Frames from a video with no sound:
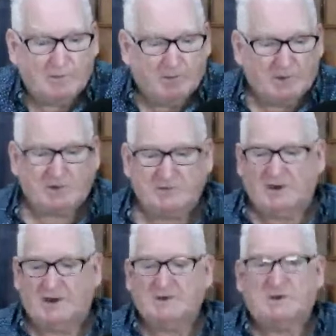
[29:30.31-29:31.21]
what you've
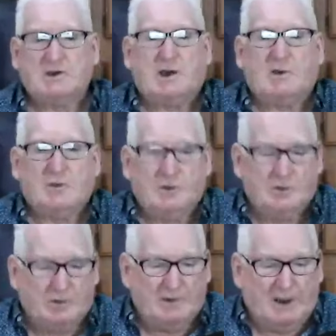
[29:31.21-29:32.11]
done is you covered it
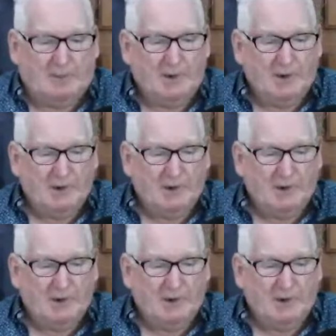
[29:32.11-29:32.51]
all up.